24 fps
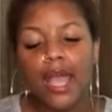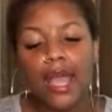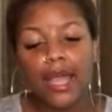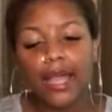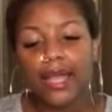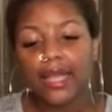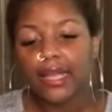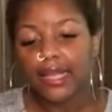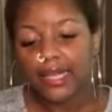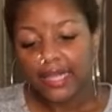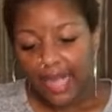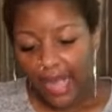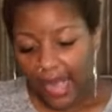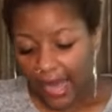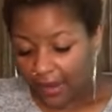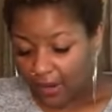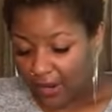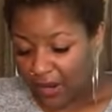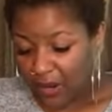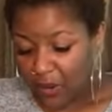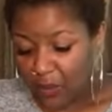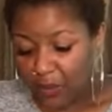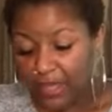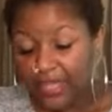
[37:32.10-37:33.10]
And God
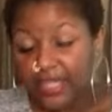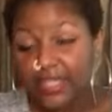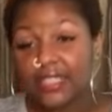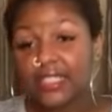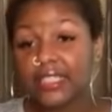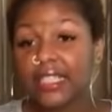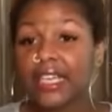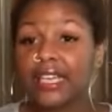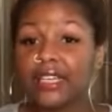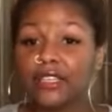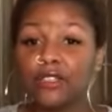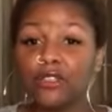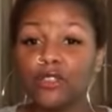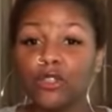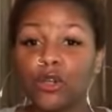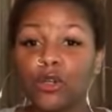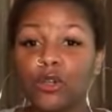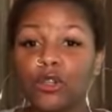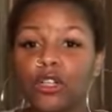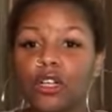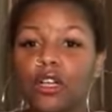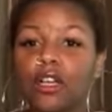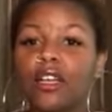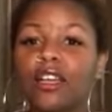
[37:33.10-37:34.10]
always say,
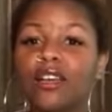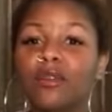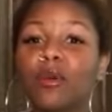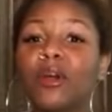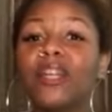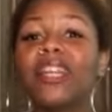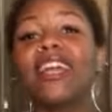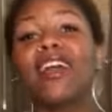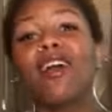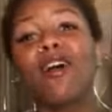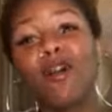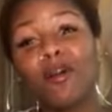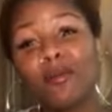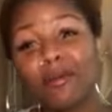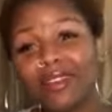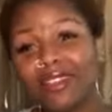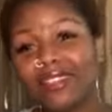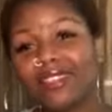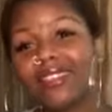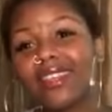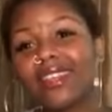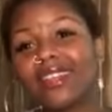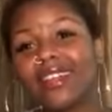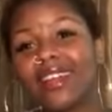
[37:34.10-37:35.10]
what they always say,